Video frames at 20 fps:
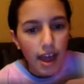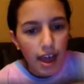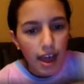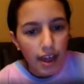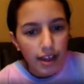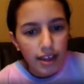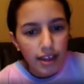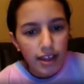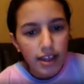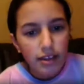
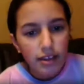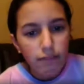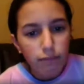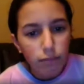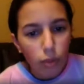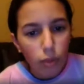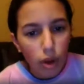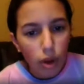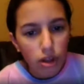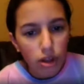Elliot
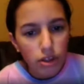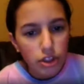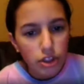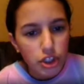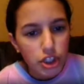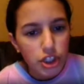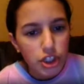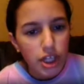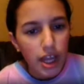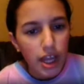
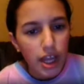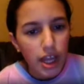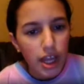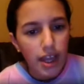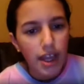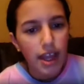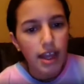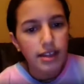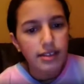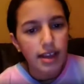Walsh
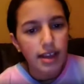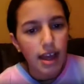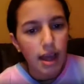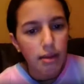and